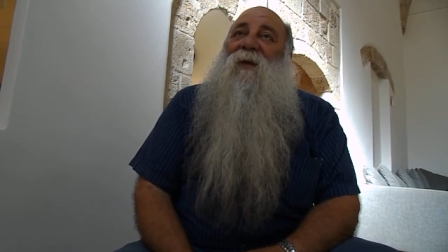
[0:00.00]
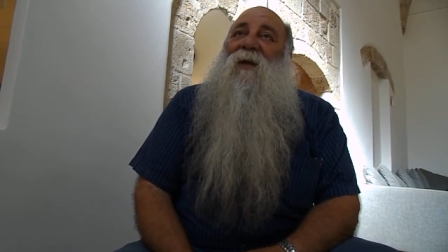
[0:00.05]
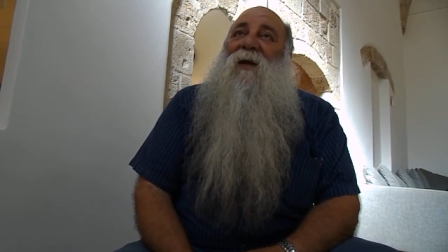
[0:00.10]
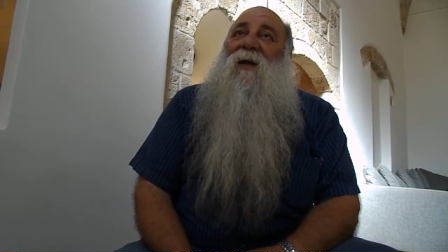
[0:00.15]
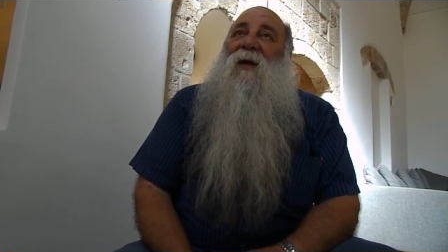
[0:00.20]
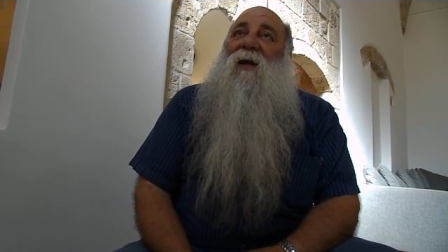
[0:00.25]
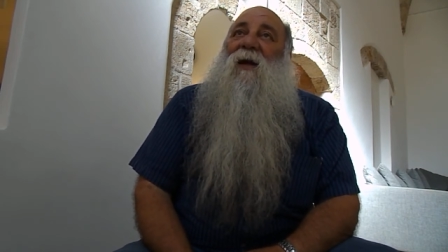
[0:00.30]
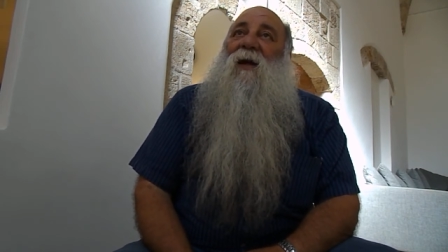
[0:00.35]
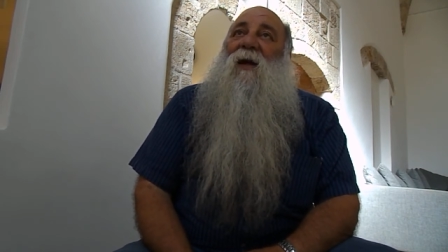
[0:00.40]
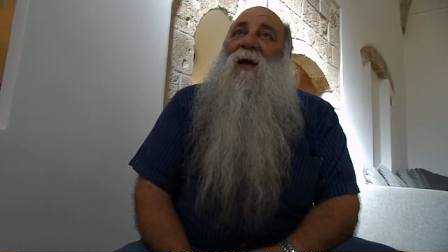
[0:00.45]
of
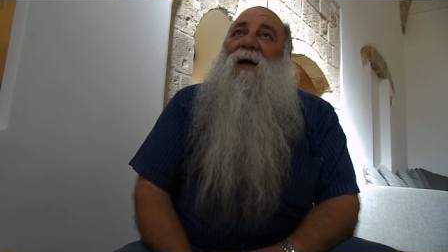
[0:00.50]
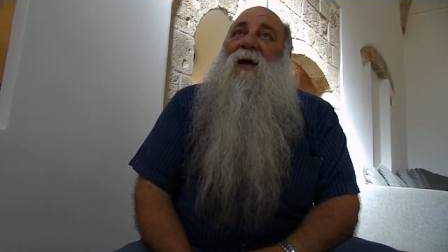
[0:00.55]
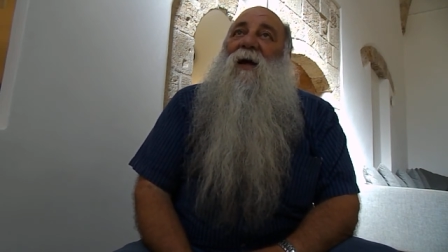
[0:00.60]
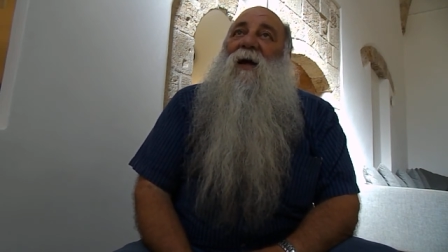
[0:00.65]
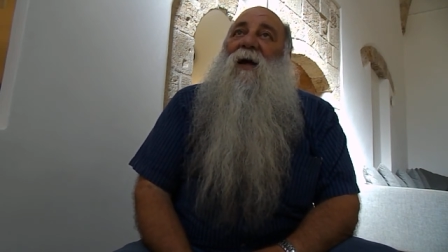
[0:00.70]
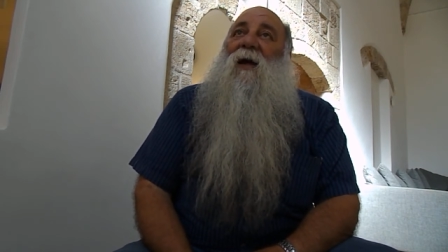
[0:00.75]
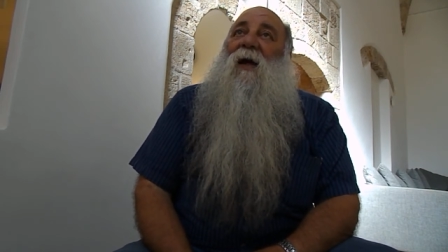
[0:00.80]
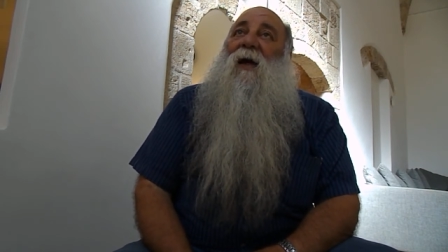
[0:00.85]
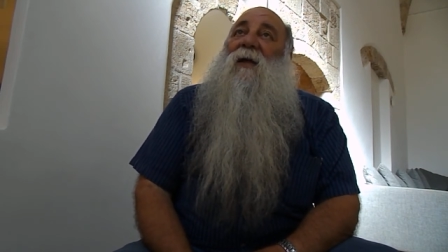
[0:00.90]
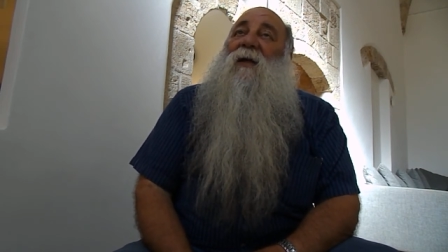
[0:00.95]
all places?
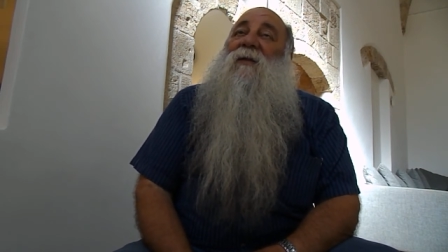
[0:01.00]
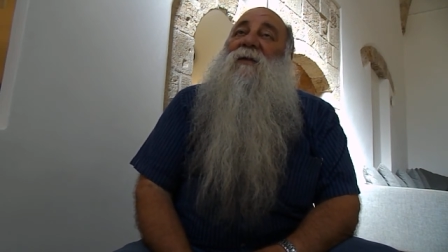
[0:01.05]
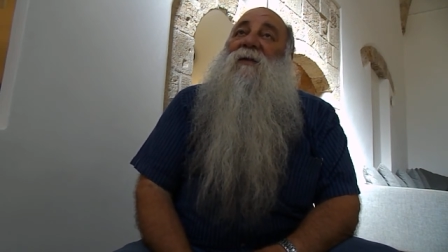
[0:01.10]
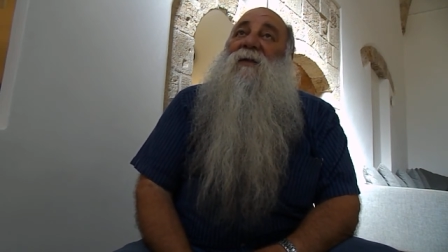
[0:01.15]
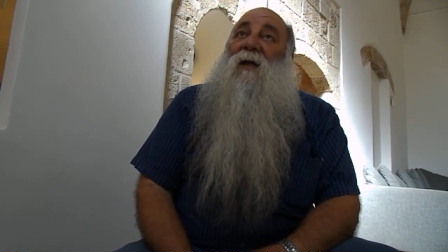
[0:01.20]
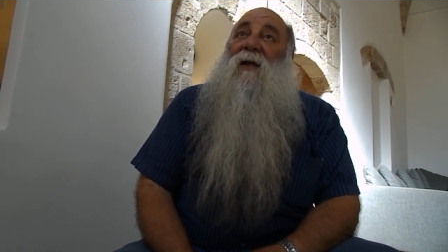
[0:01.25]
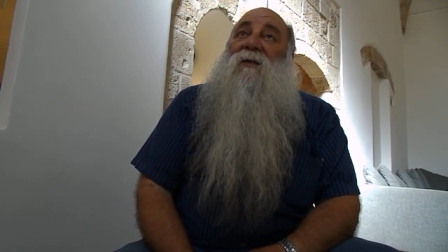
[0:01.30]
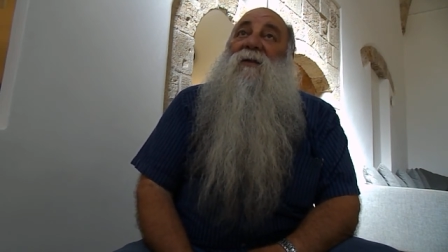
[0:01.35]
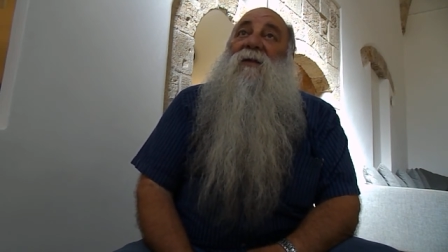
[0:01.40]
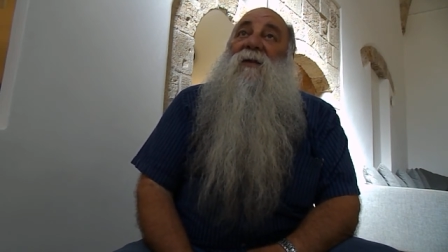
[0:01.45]
I
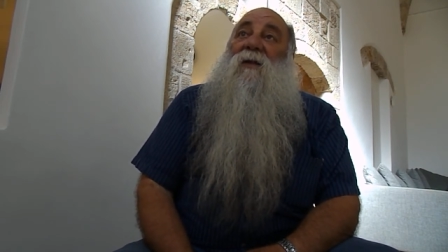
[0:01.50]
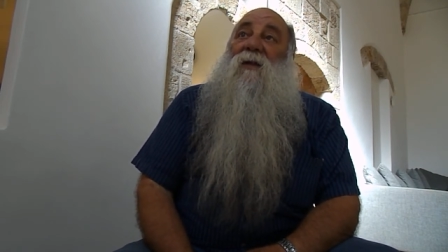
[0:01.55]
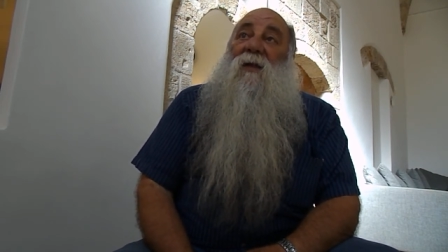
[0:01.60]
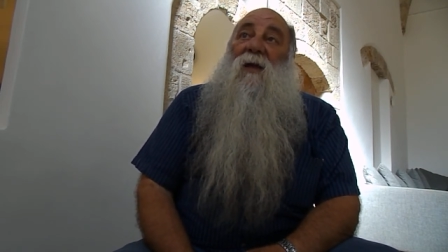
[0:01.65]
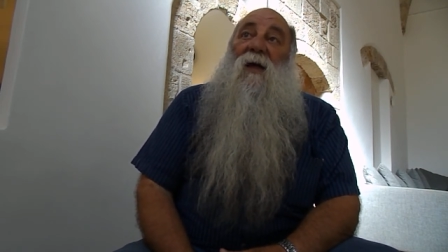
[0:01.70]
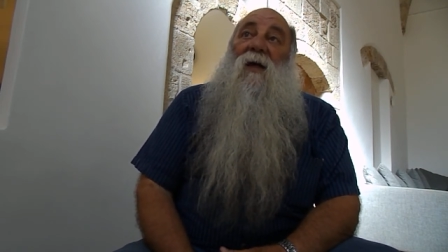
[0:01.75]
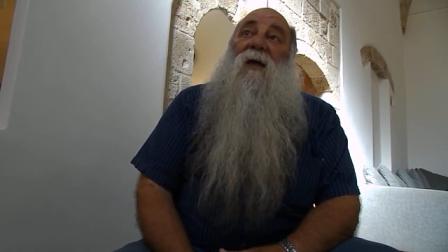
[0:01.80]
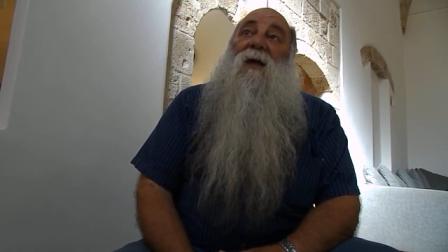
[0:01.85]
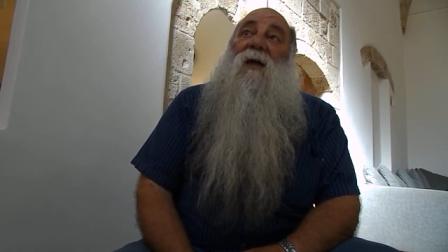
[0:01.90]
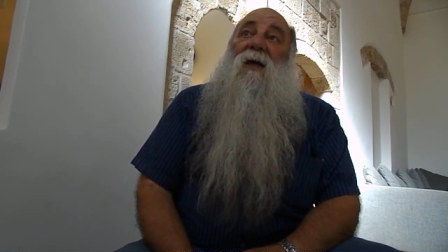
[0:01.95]
started in
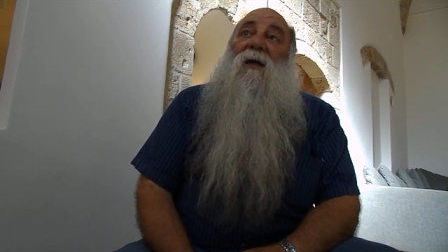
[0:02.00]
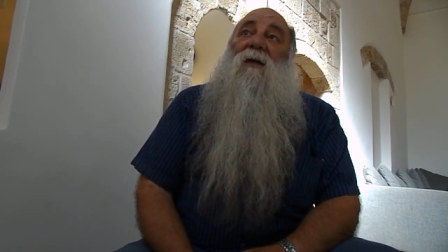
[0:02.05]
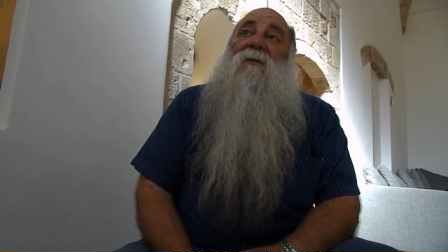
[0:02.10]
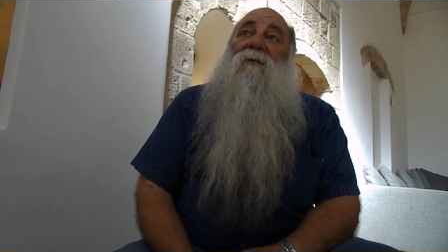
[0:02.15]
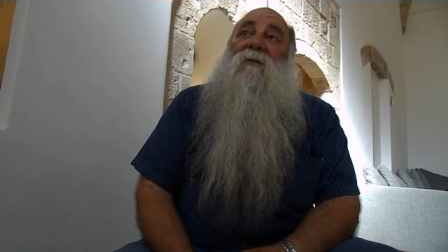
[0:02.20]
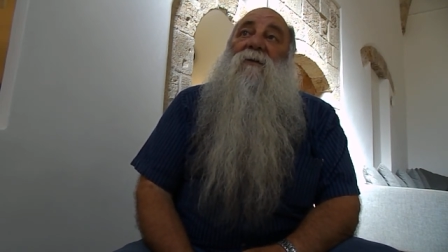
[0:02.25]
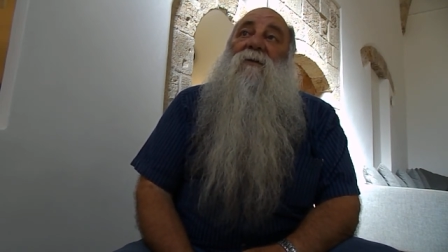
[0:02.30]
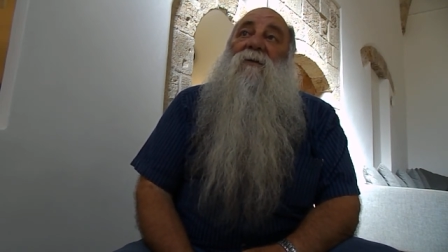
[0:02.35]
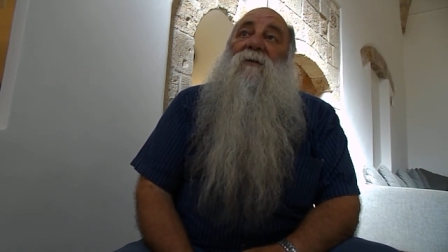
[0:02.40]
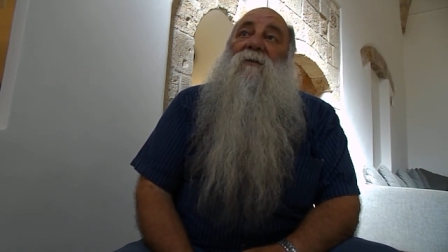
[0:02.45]
Nahariya,
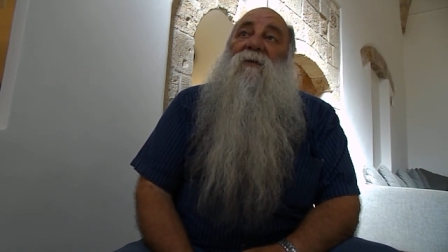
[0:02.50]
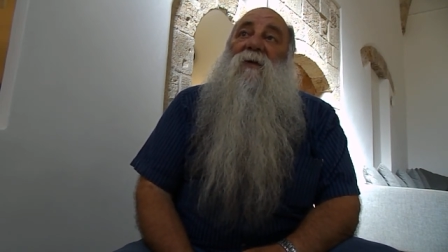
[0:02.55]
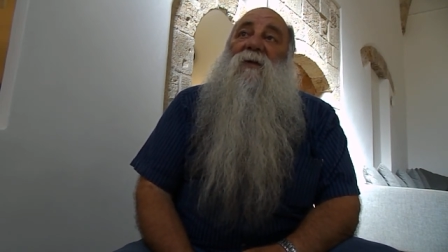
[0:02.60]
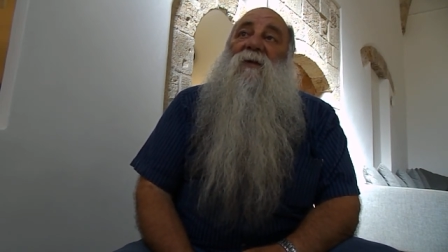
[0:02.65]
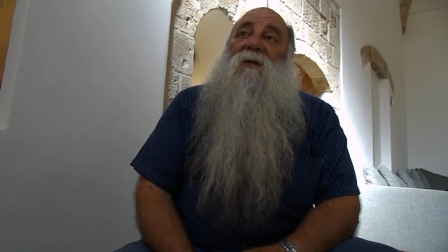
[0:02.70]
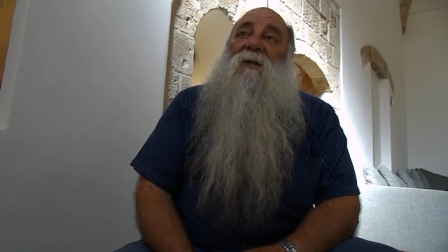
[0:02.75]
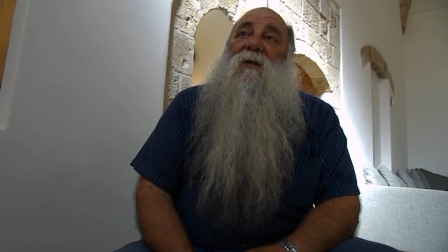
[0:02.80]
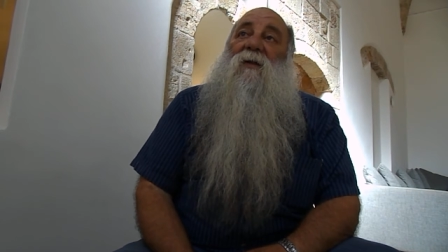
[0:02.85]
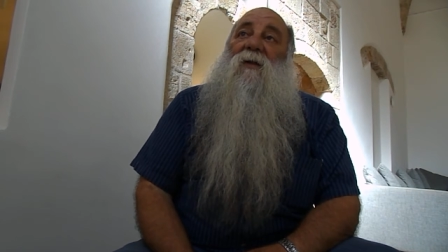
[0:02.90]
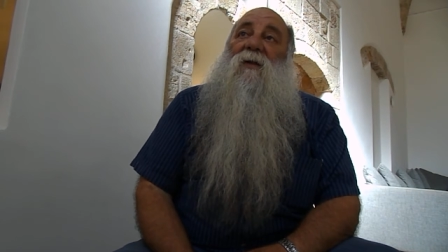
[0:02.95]
in
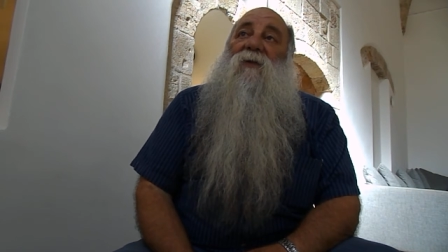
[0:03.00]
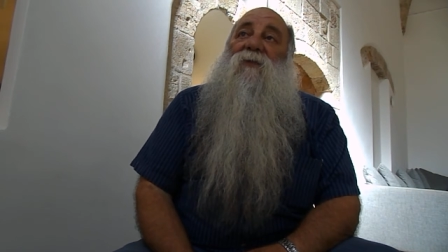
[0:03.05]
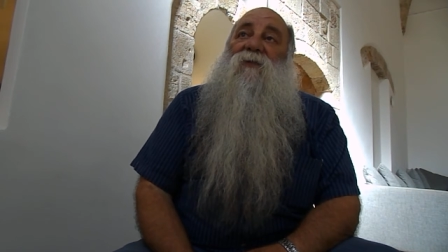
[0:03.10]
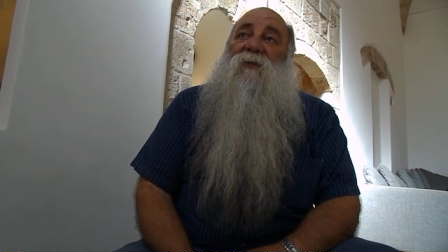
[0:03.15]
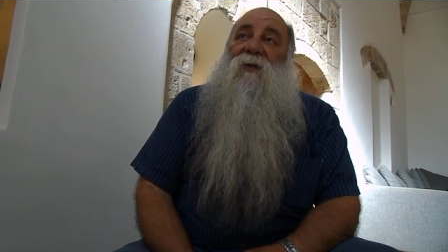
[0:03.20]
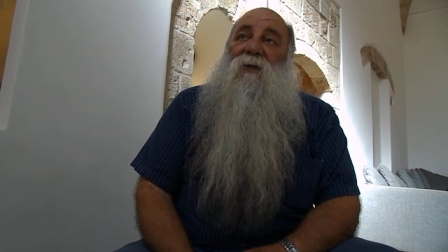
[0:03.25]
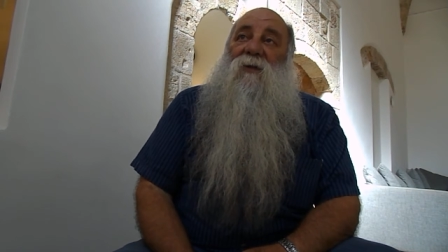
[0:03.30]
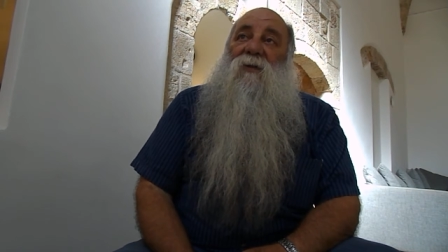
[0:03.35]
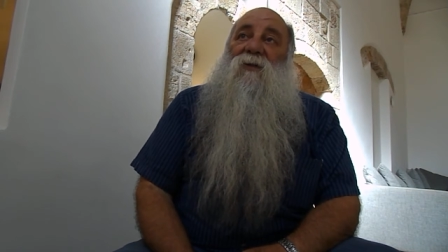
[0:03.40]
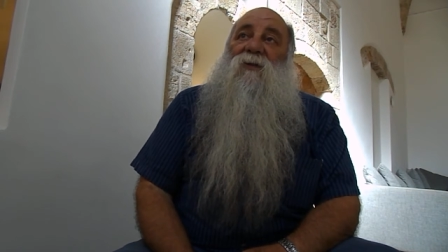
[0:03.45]

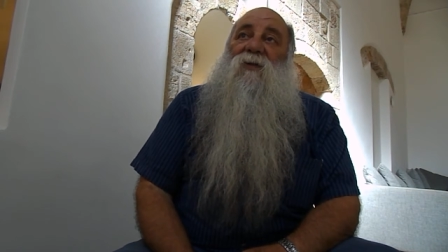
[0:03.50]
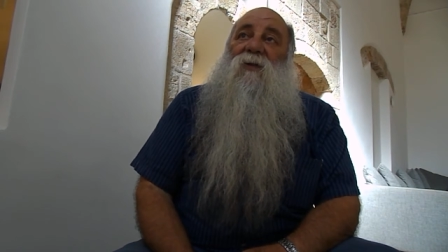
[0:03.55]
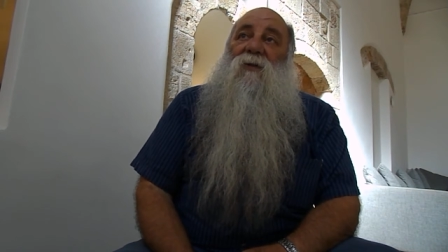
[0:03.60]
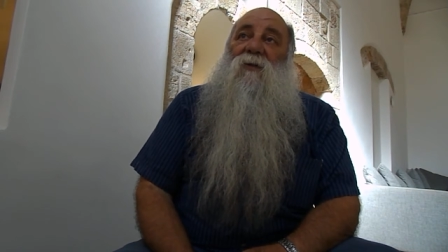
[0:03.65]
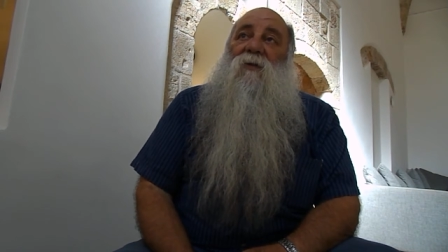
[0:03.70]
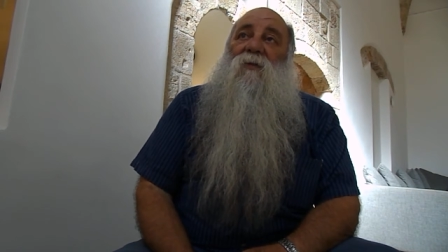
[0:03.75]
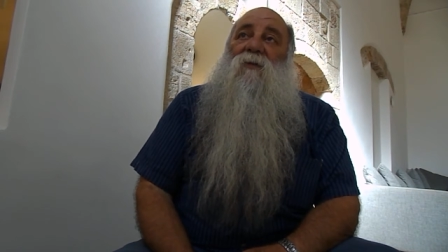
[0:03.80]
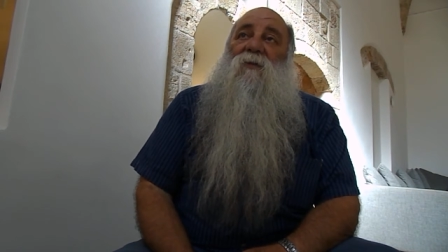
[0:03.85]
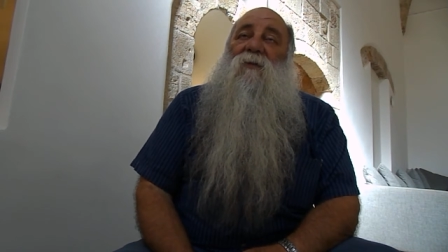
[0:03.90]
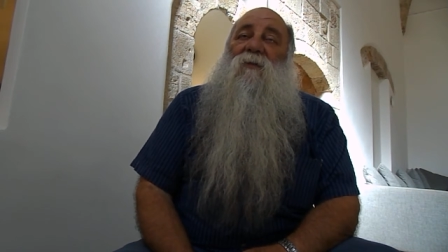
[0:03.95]
23 years
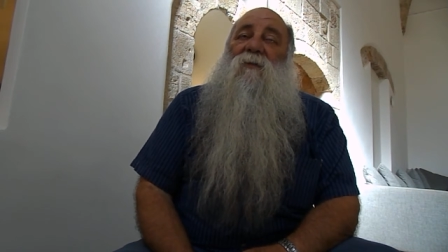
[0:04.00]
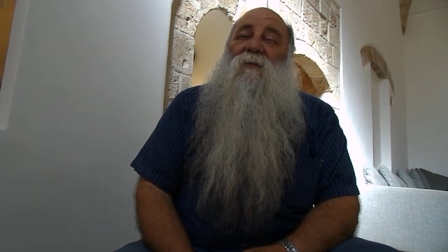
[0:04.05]
ago.